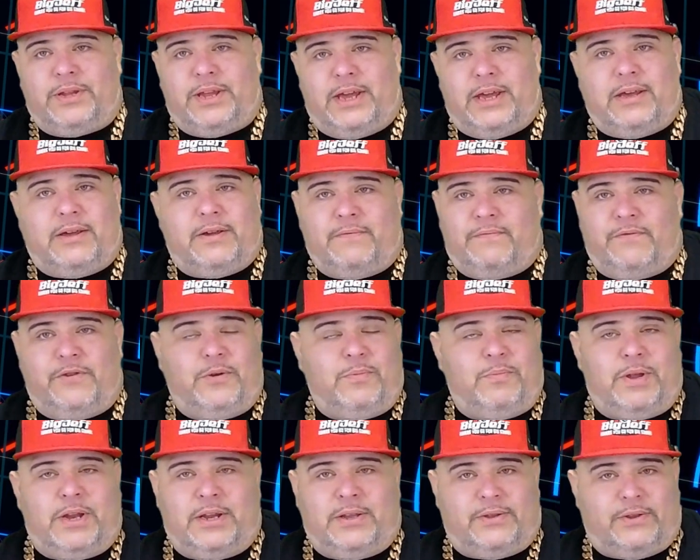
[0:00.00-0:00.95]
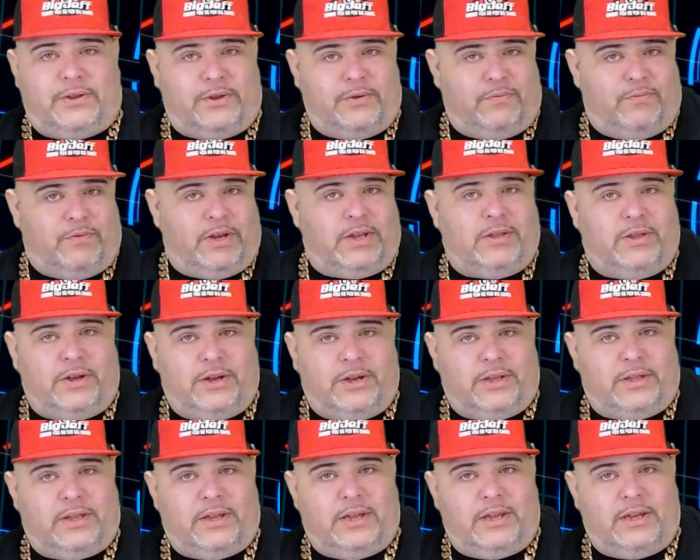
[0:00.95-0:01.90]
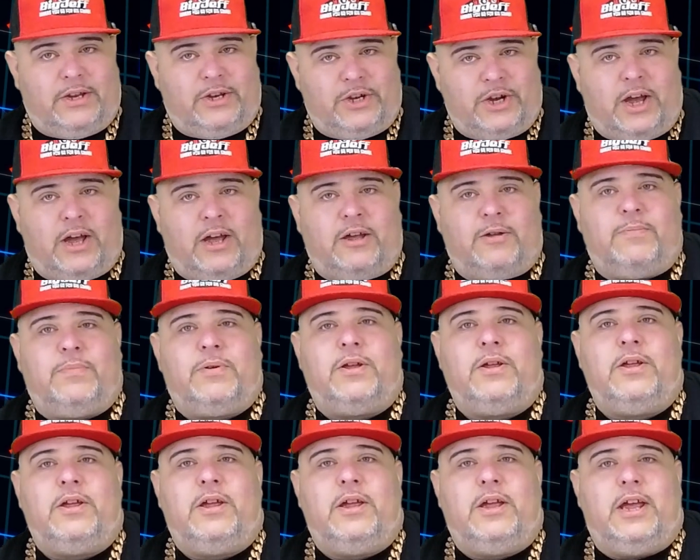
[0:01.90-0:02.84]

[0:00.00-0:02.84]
take a few minutes to relook at the job